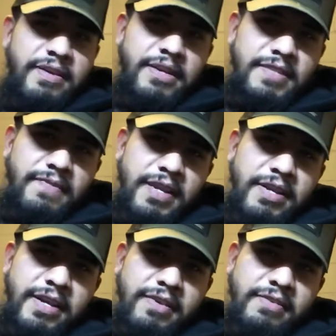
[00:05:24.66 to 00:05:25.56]
is
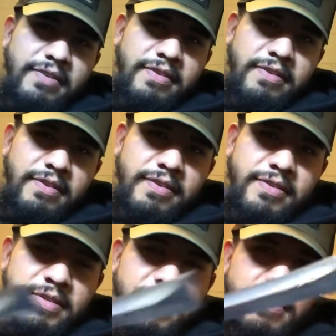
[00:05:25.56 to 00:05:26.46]
flattened out.
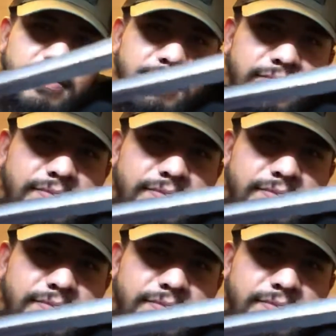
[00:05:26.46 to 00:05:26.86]
So,